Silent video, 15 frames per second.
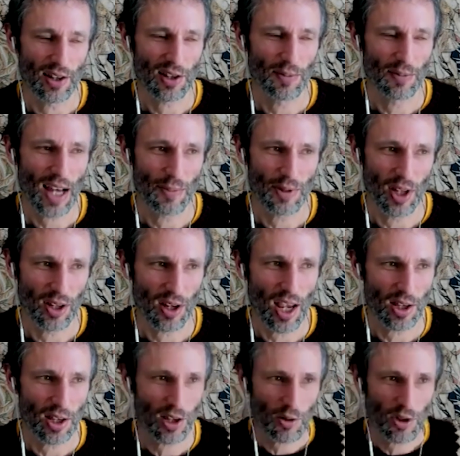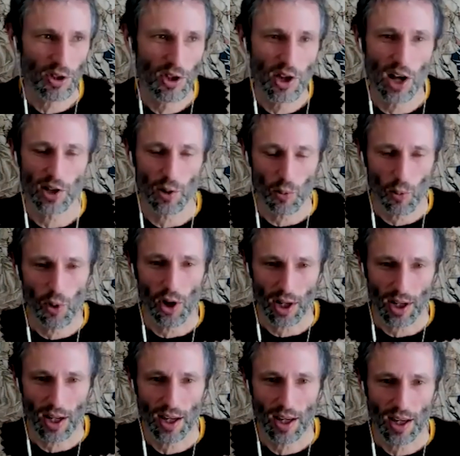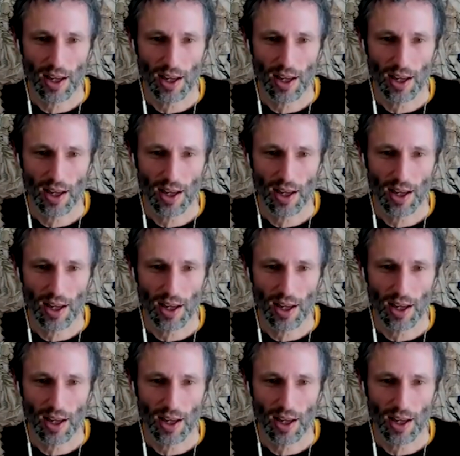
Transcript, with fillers: sometimes it, it doesn't work